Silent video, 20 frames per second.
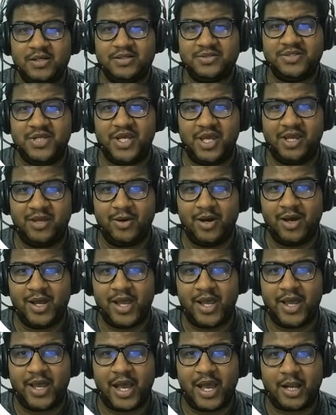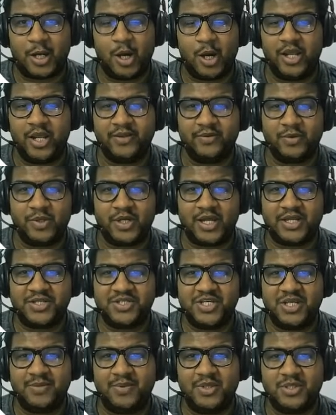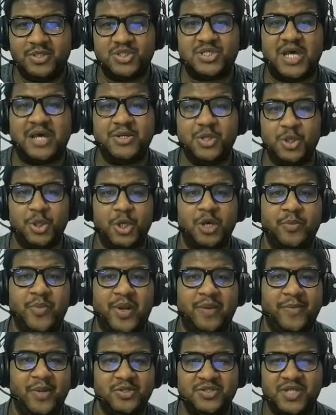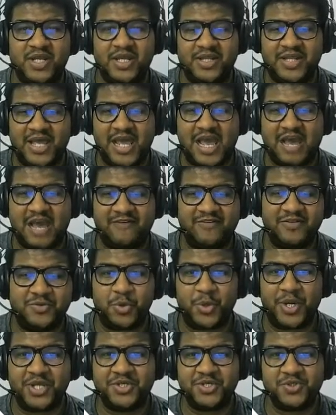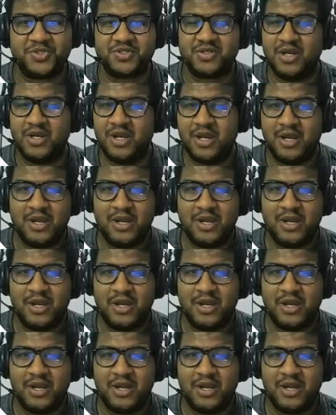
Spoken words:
the accounting team inside your company, because they have integrations